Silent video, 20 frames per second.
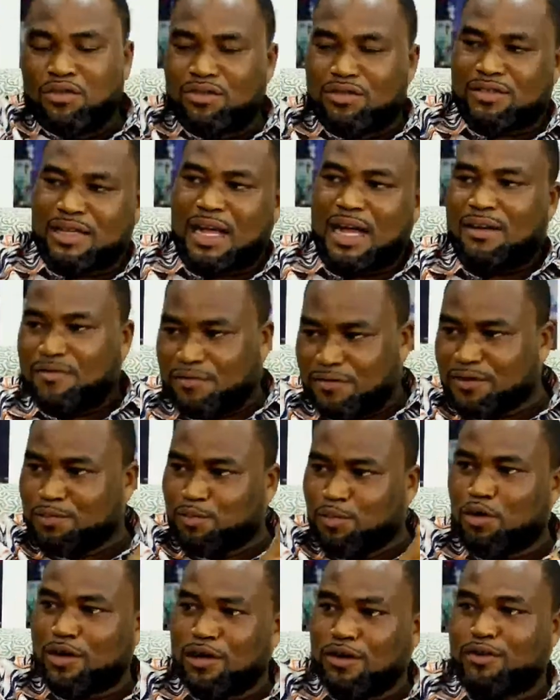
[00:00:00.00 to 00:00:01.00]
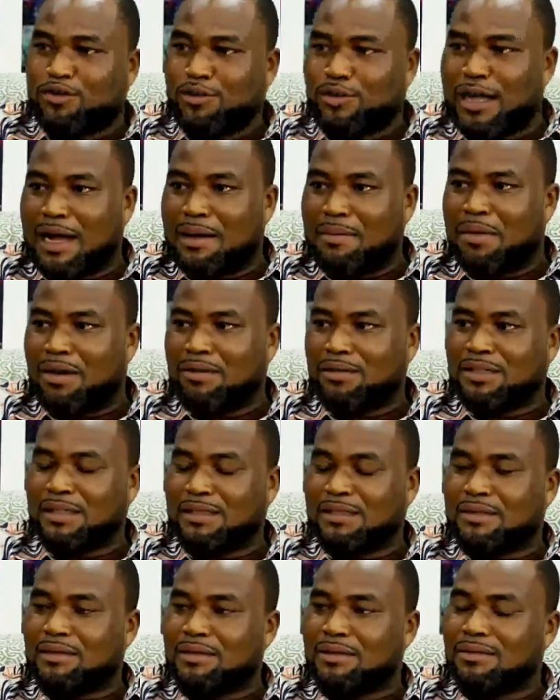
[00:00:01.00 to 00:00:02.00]
she knows I've spoken to her
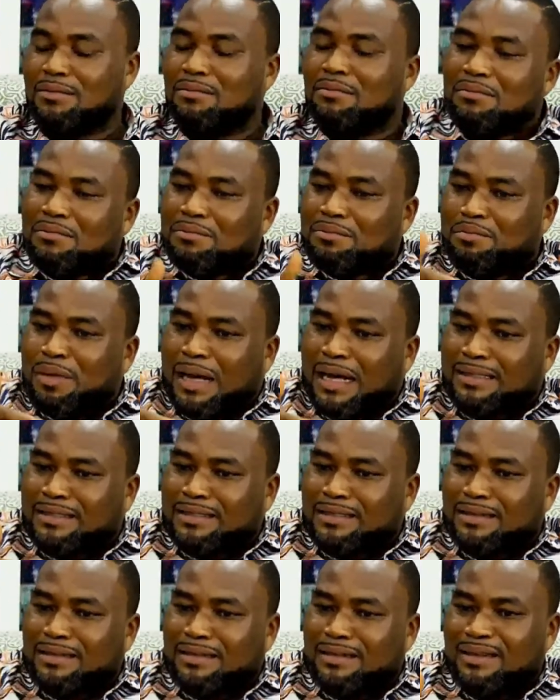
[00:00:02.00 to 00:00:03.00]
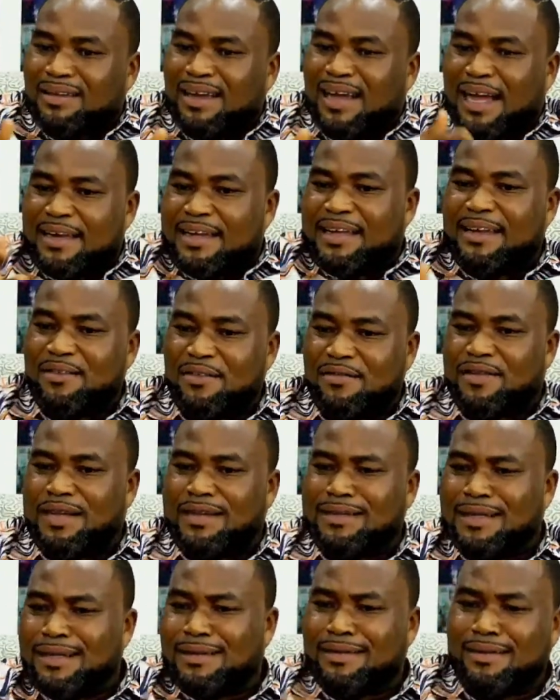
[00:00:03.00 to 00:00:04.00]
about it. But at the end of
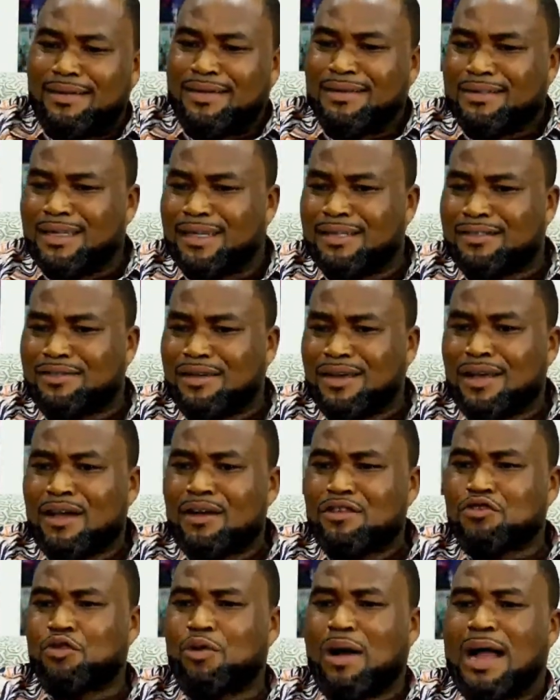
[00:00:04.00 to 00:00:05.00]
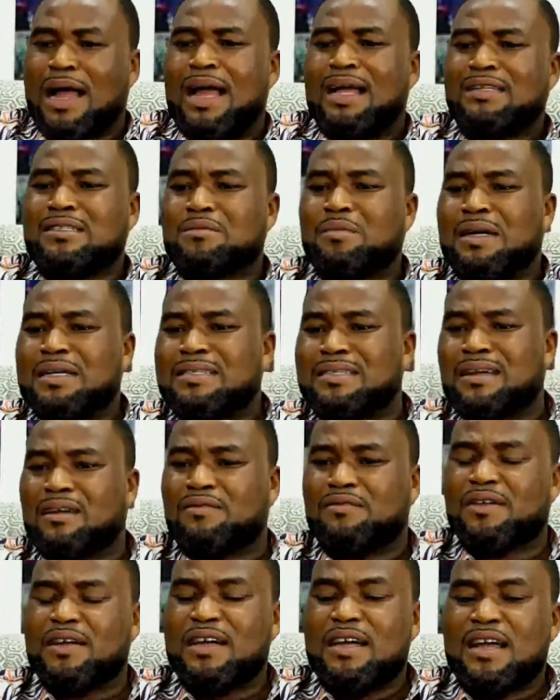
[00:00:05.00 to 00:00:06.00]
the day, it just. So I asked
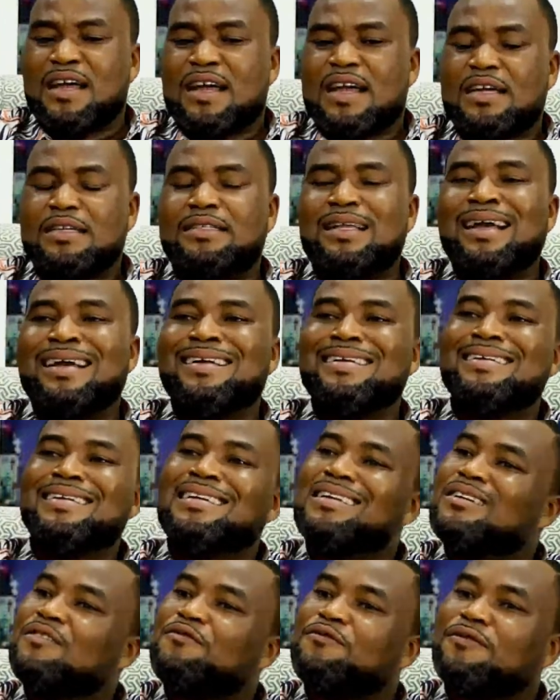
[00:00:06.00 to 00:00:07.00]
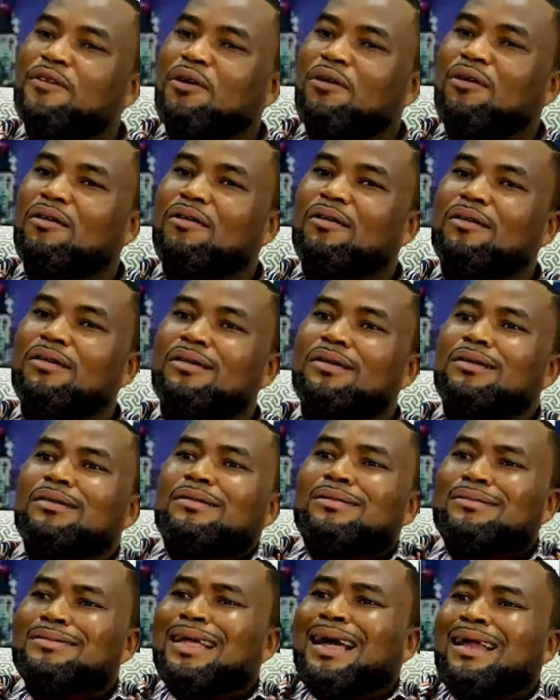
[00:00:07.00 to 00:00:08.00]
myself, is there a need for
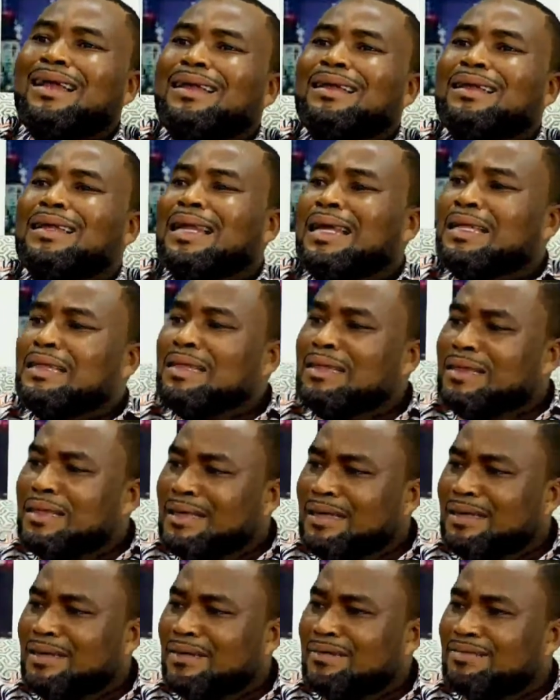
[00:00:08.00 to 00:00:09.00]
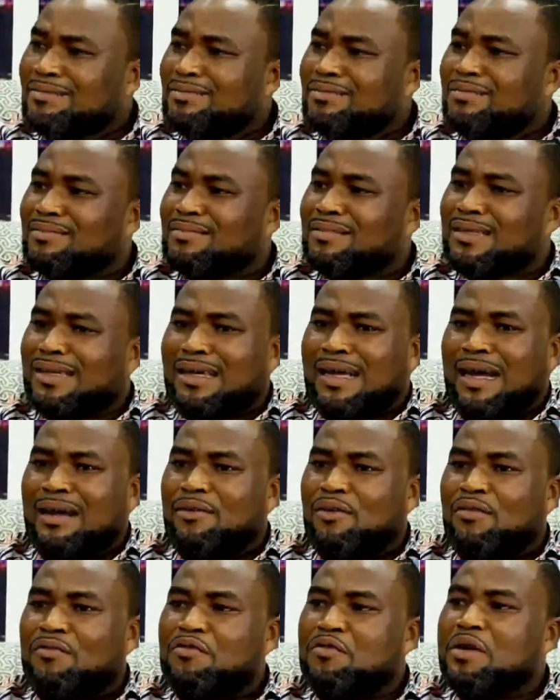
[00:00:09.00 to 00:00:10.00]
that lengthy
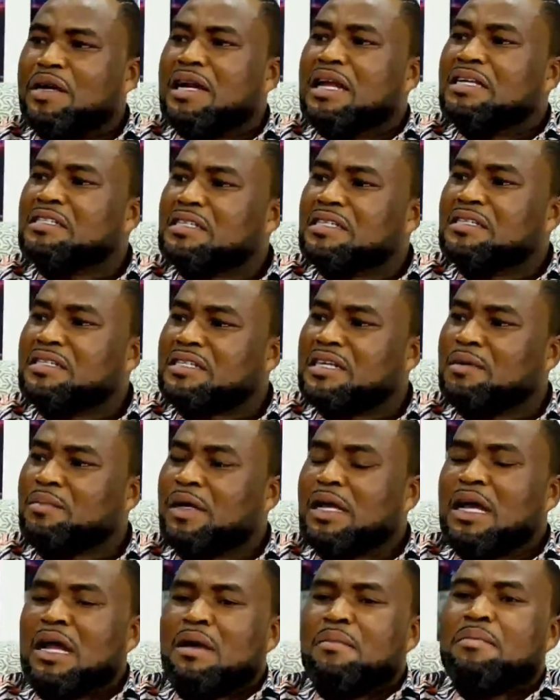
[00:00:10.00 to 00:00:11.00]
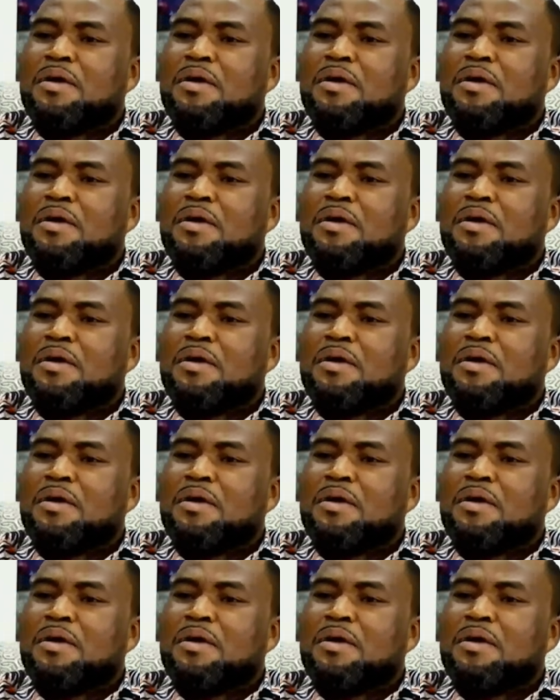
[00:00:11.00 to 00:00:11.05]
kind of relationship,